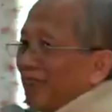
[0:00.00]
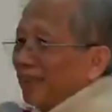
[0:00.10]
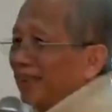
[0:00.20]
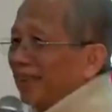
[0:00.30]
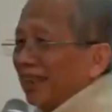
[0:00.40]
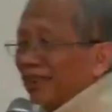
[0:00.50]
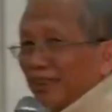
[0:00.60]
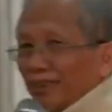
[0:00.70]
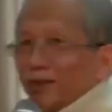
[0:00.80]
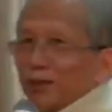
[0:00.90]
not there,
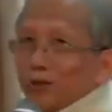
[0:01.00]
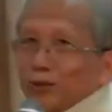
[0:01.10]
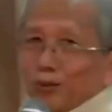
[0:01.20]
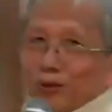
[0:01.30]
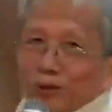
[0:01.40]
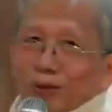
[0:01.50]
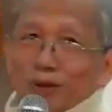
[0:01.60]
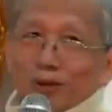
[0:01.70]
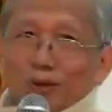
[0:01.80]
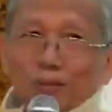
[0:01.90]
the two
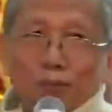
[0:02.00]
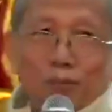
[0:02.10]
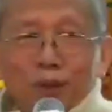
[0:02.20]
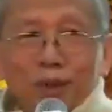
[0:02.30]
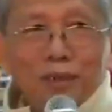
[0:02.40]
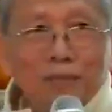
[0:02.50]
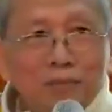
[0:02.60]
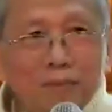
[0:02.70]
poem